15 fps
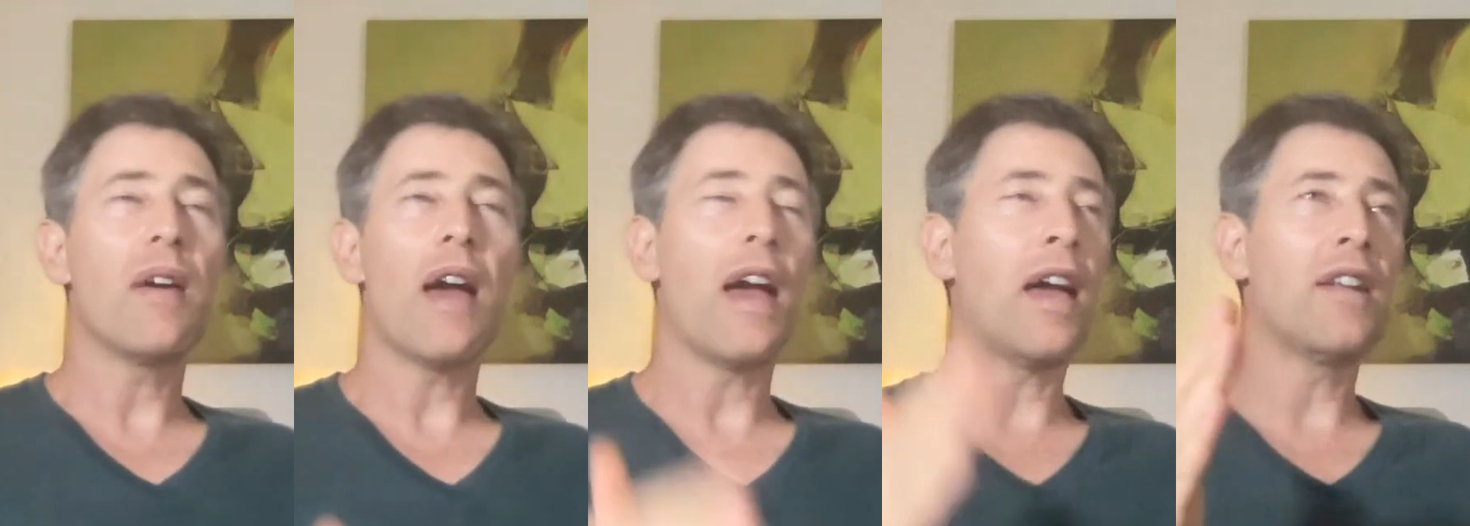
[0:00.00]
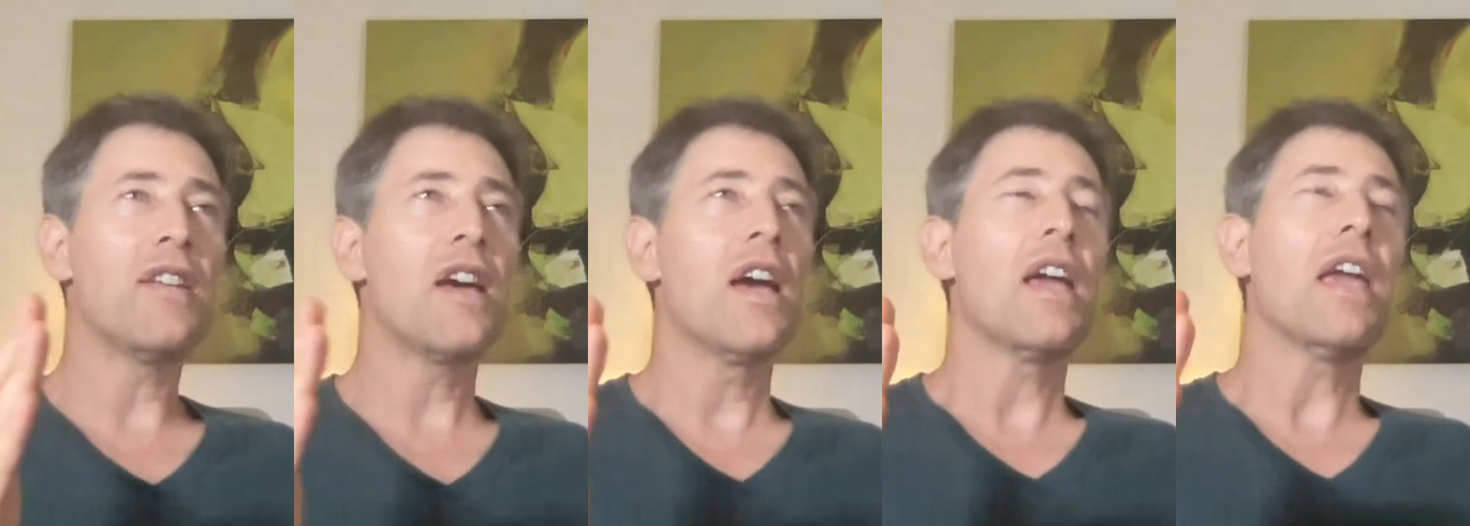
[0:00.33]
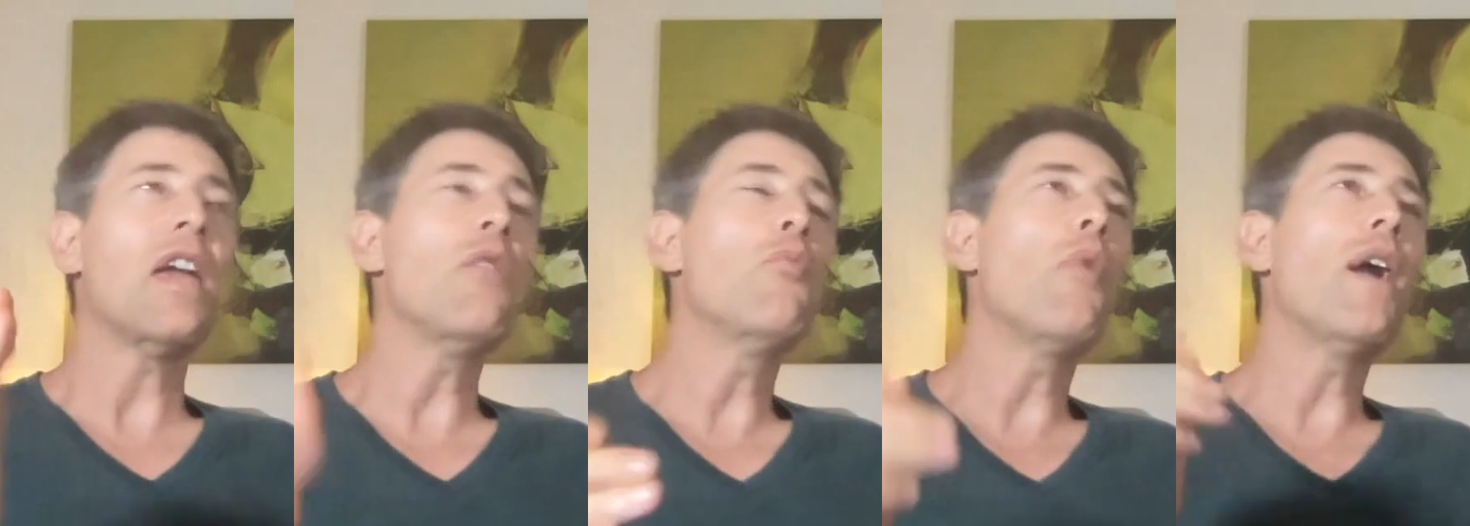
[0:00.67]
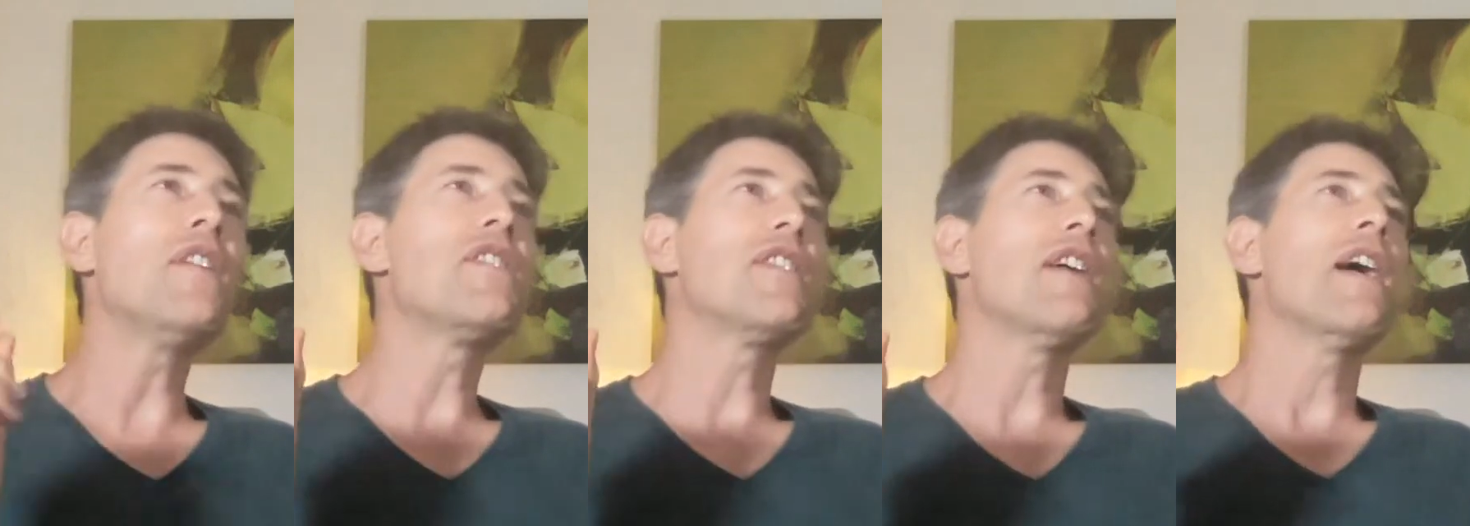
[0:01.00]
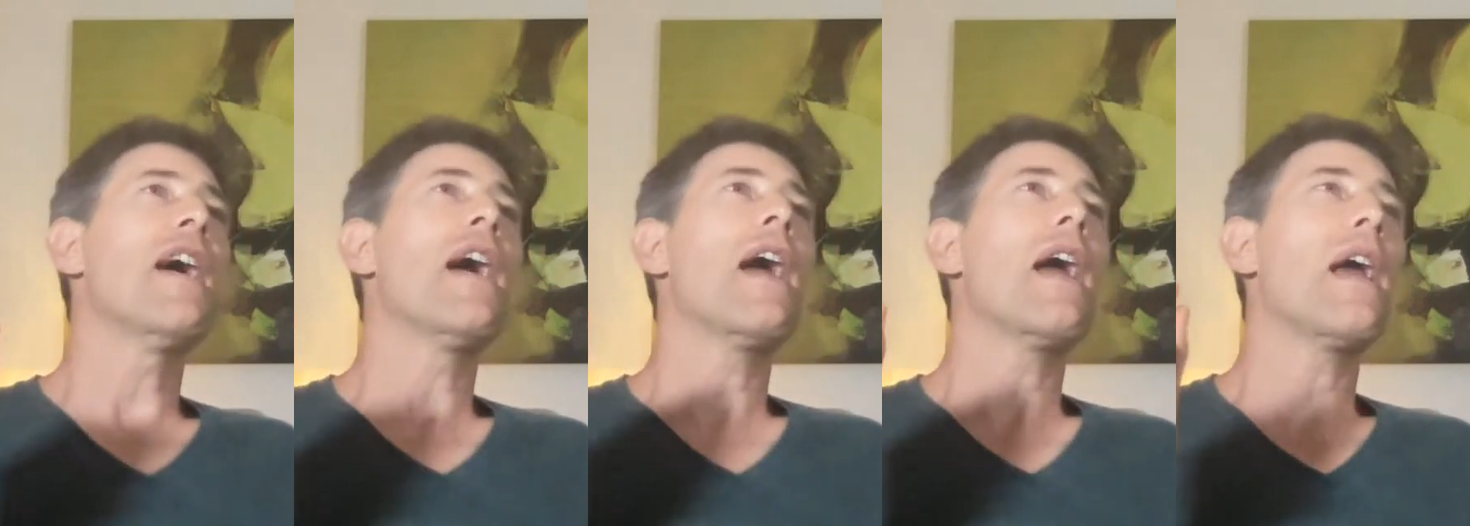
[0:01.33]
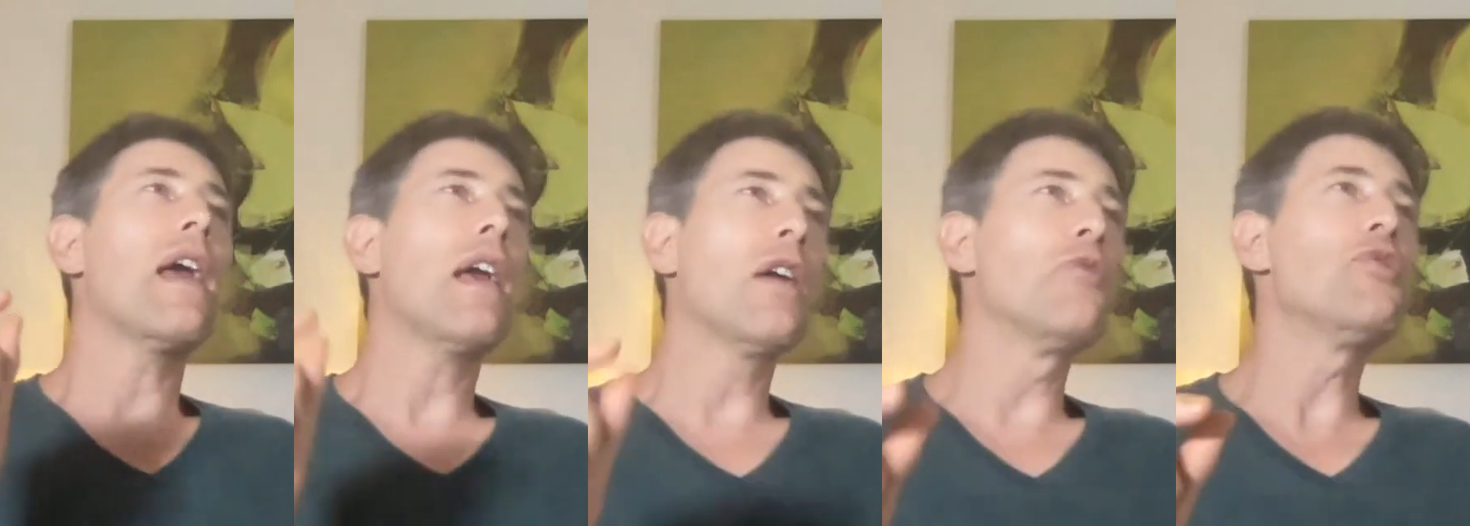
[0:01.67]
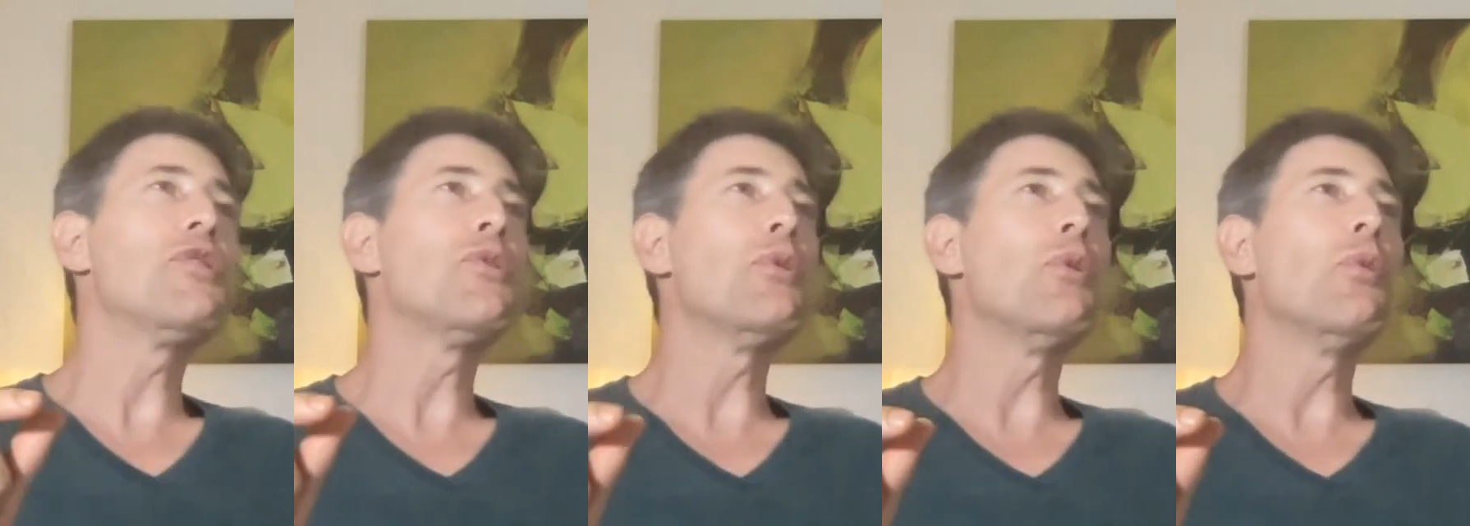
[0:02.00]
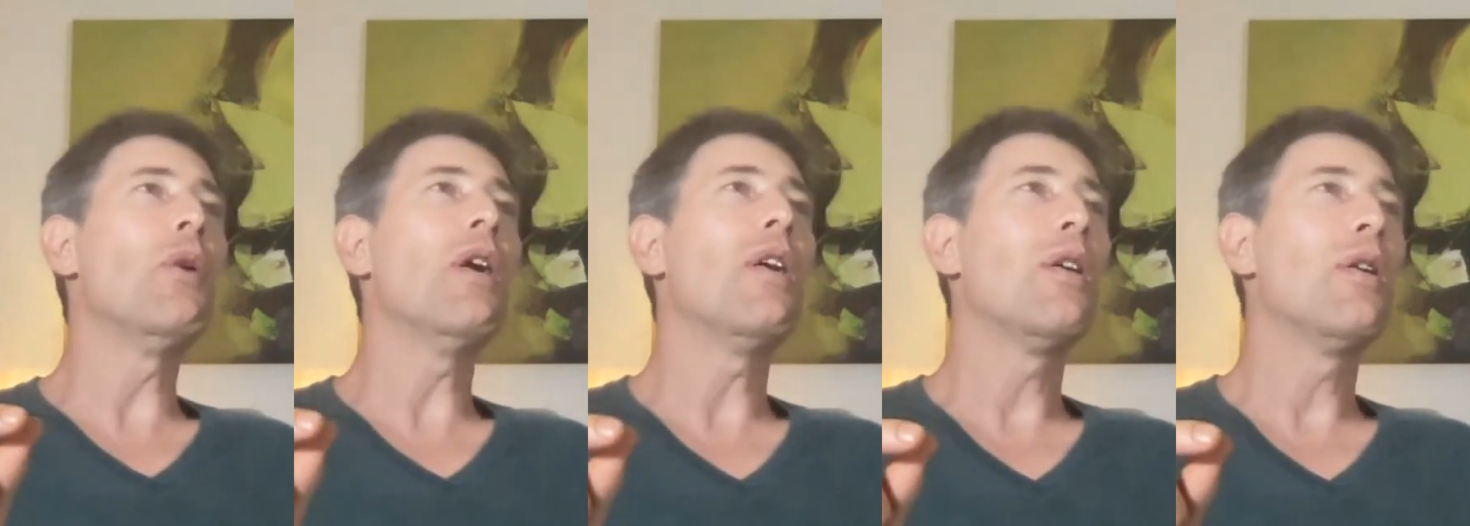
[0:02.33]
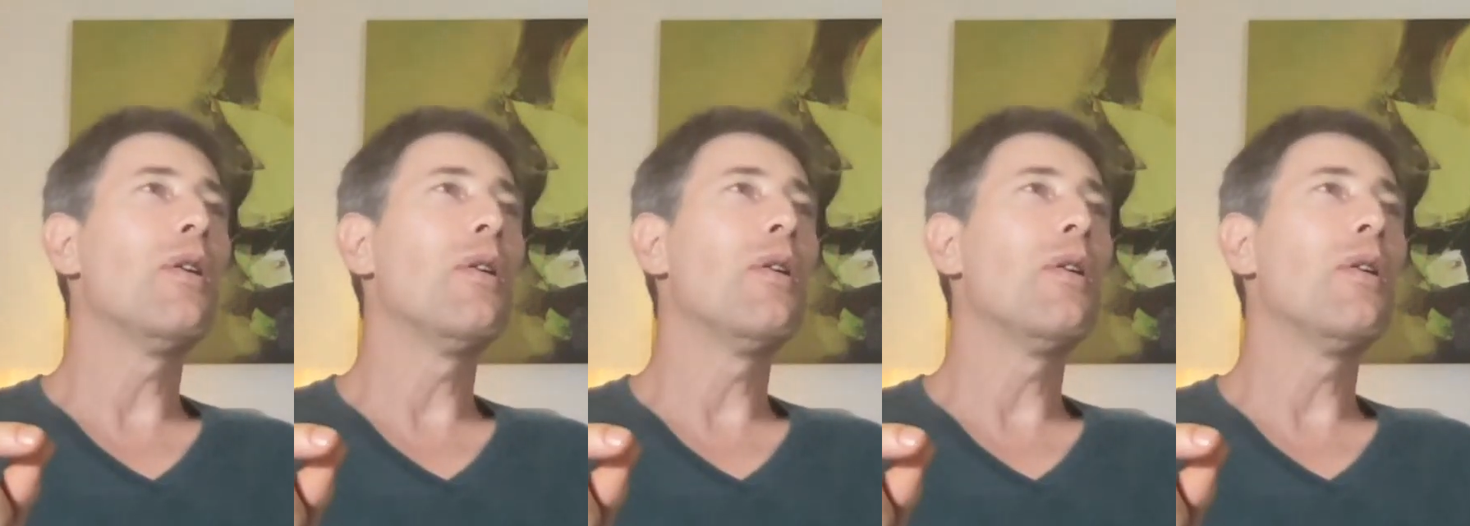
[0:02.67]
And he went into